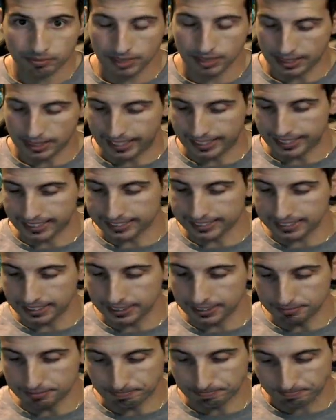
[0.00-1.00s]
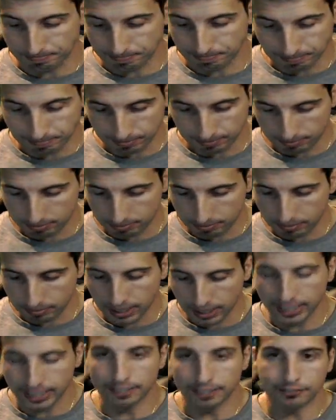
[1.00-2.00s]
I gotta say,
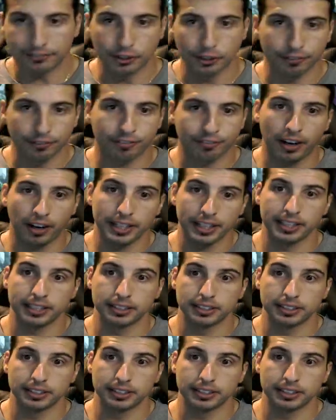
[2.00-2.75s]
if you're fighting